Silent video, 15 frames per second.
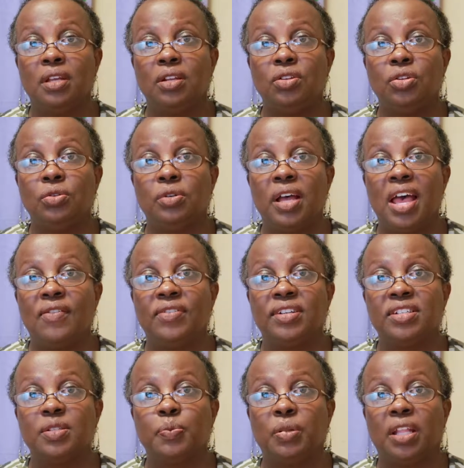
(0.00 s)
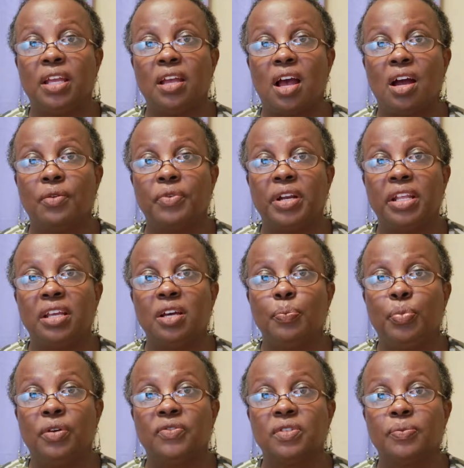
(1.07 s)
then you'll have a display already
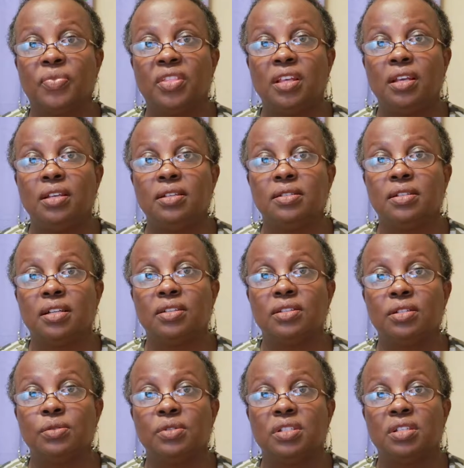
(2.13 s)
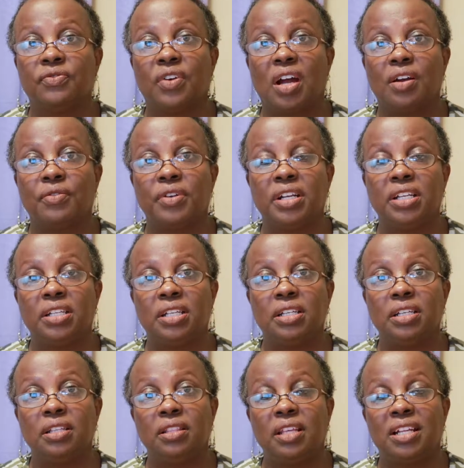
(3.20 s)
up of some things that students have already
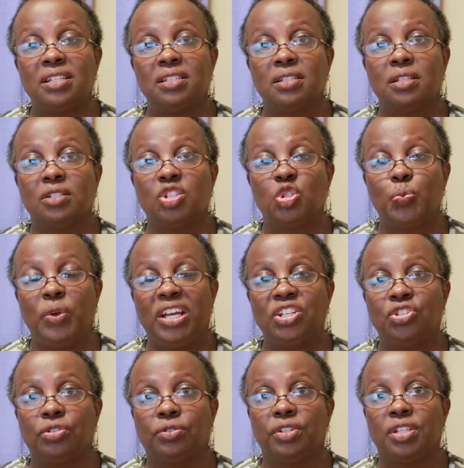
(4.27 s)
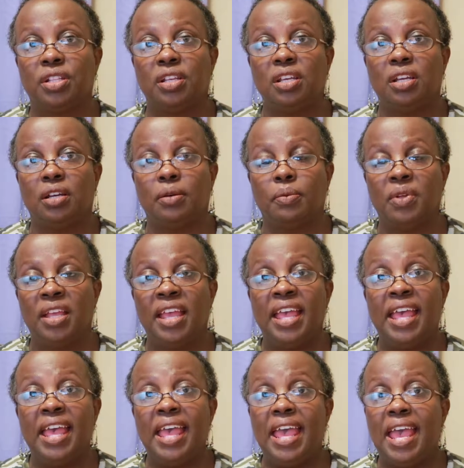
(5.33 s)
done that's special to them.
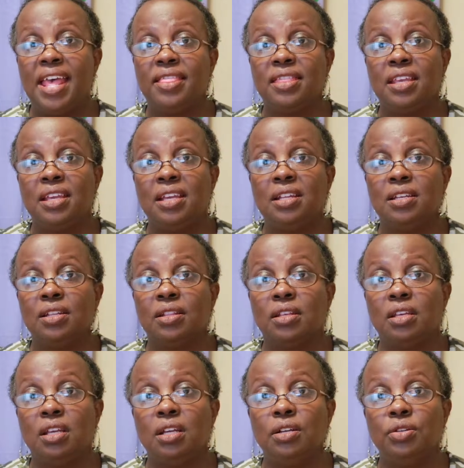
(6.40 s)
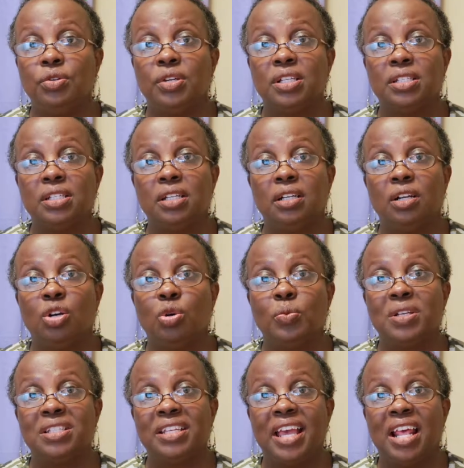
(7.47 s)
At the end of the year, you can send it
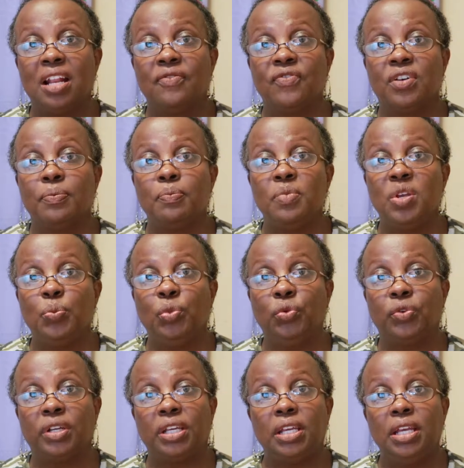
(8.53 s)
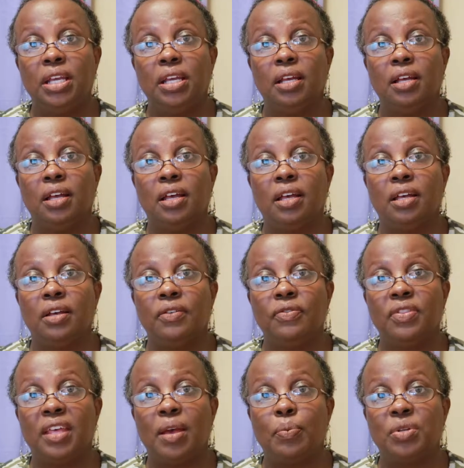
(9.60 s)
home as kind of a memory
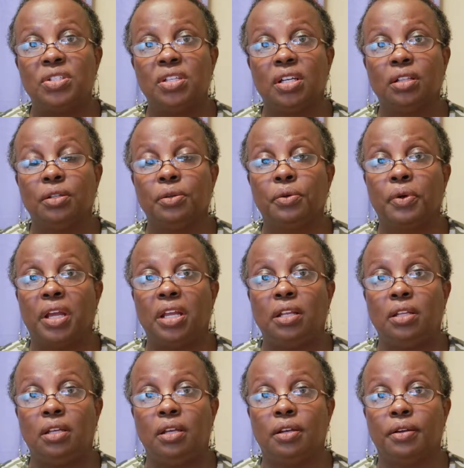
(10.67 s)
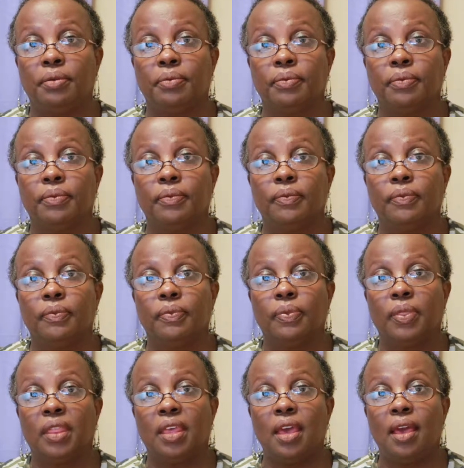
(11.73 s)
of that particular grade year.
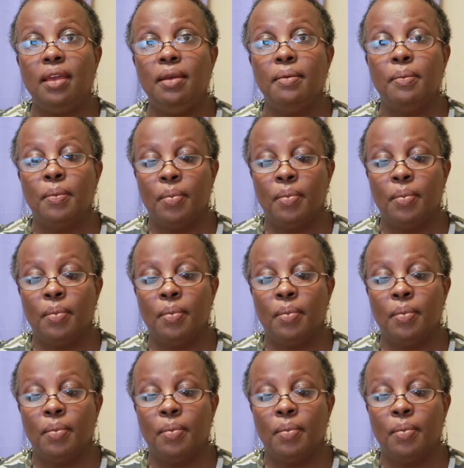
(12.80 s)
Okay?